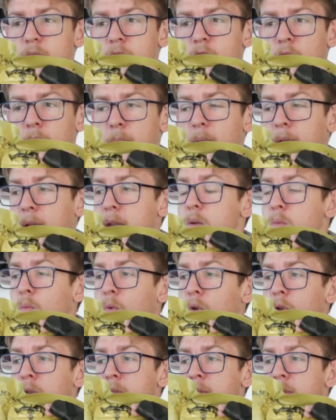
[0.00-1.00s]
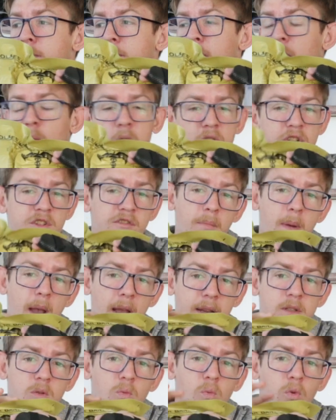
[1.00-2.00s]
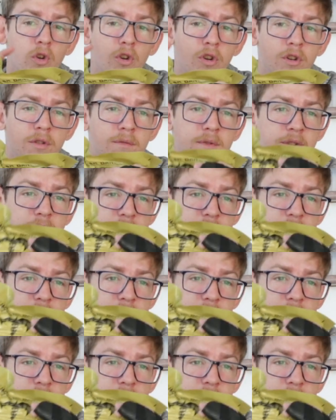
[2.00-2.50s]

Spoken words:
not packing wounds, but once you've packed a wound,